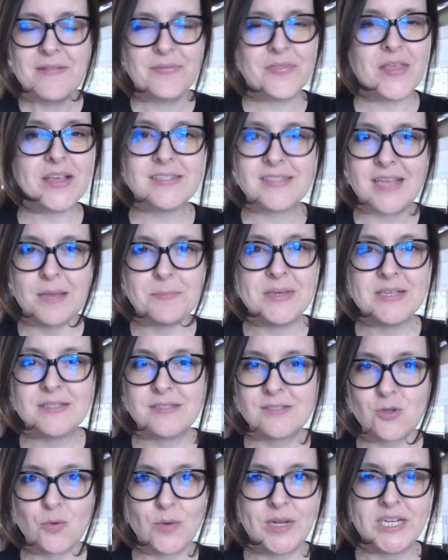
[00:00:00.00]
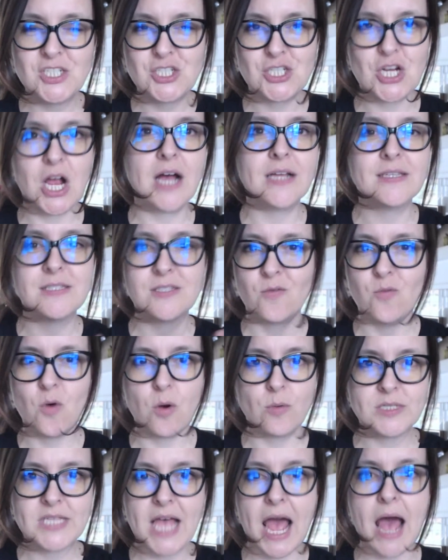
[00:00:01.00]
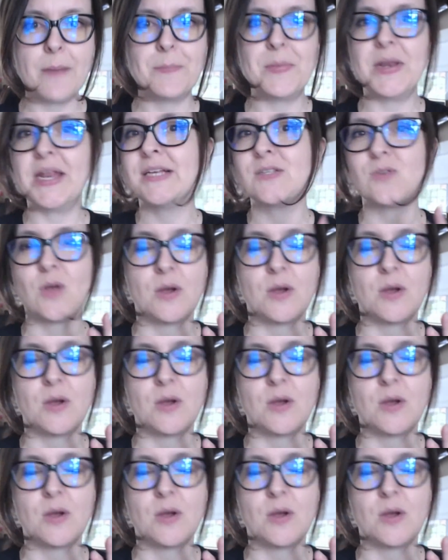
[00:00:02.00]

sent me screenshots of what was happening so I